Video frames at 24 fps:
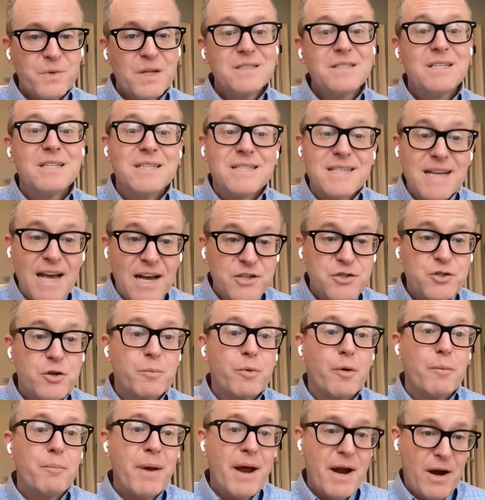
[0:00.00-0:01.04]
to disaster
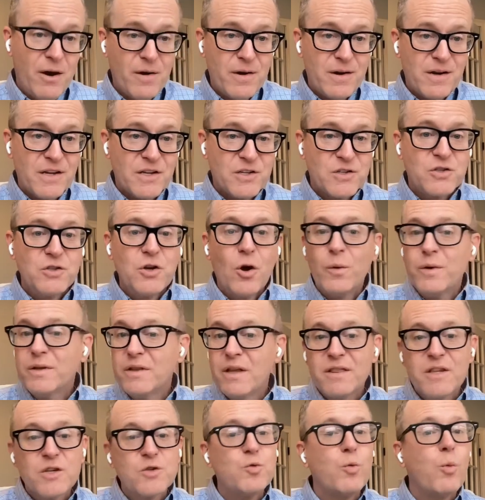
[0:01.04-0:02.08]
preparedness, knowing
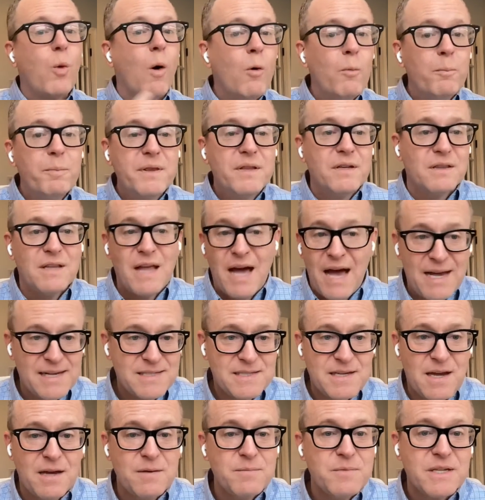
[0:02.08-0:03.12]
that this won't be the
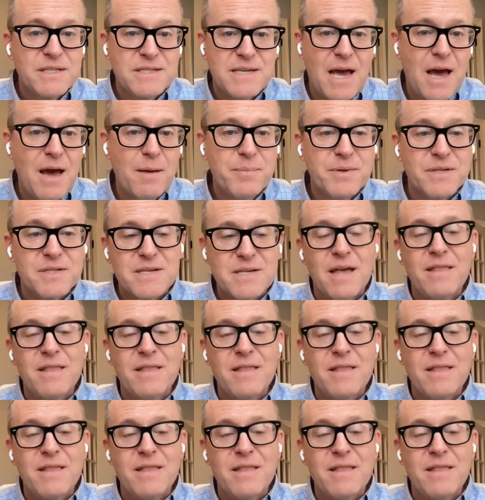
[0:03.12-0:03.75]
last time this happens.